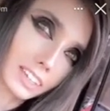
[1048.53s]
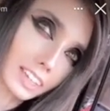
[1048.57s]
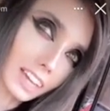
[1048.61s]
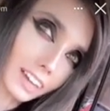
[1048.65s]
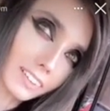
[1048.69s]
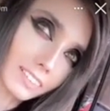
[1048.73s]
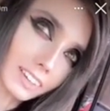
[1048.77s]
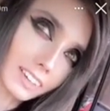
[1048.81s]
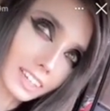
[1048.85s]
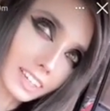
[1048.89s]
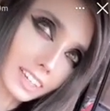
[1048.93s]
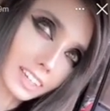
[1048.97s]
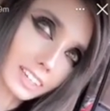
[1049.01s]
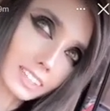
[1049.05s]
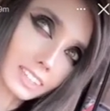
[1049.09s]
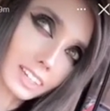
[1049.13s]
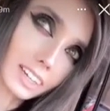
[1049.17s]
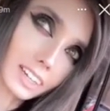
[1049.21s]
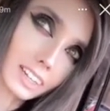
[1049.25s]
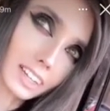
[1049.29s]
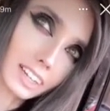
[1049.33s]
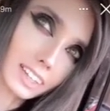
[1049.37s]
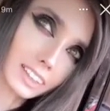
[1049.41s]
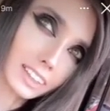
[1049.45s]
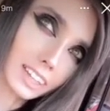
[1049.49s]
yeah, like I
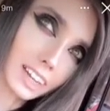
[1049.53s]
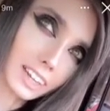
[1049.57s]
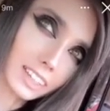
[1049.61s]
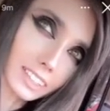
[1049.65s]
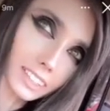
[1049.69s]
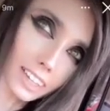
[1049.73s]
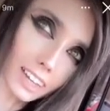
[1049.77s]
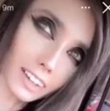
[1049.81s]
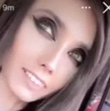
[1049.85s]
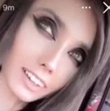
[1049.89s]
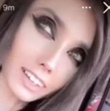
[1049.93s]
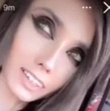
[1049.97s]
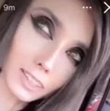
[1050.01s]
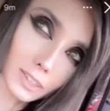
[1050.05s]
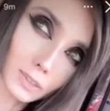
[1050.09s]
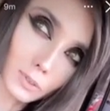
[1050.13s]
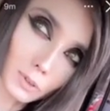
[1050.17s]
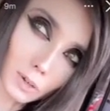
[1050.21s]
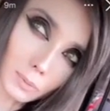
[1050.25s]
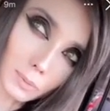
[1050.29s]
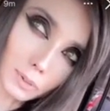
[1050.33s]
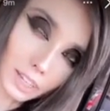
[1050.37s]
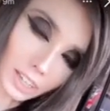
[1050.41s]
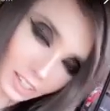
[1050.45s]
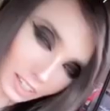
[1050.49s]
said, that day, like
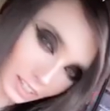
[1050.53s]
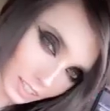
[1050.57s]
normally